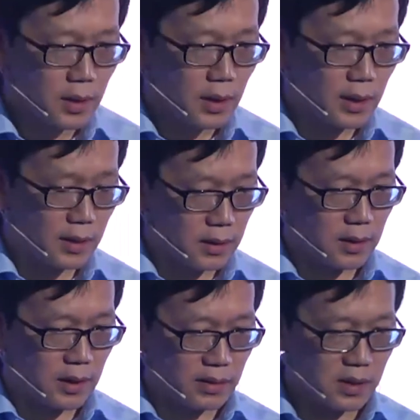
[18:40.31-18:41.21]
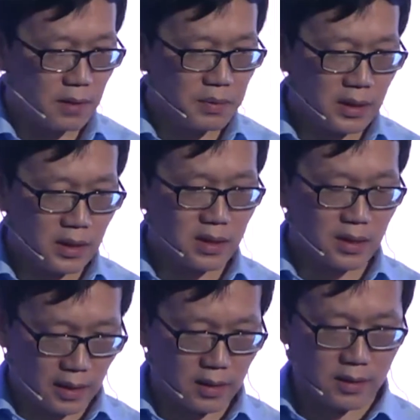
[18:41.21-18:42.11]
And I'll skip this,
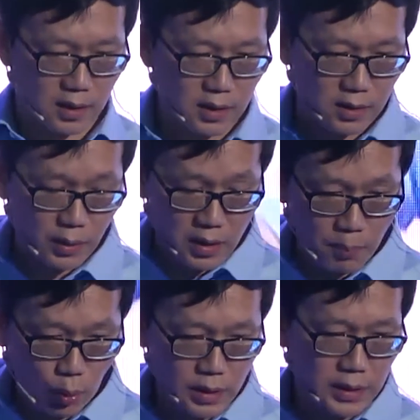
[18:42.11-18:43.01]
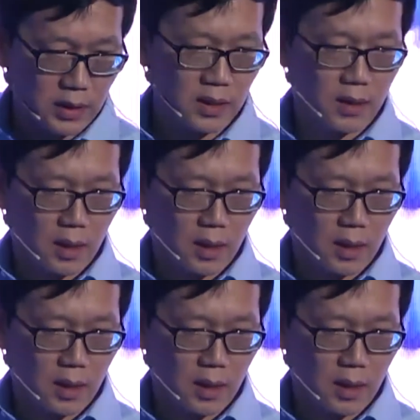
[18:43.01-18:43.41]
and this is really important.